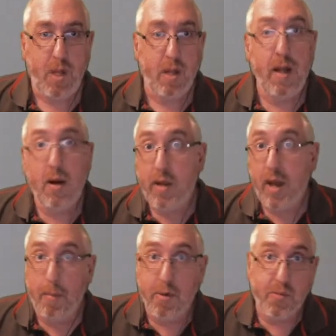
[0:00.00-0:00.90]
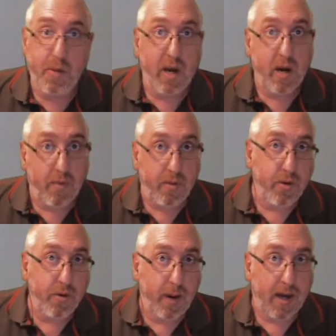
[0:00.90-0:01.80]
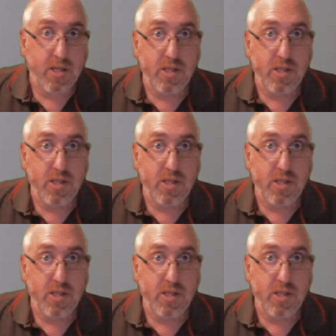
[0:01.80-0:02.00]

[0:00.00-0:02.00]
Now again, just be careful of the directions.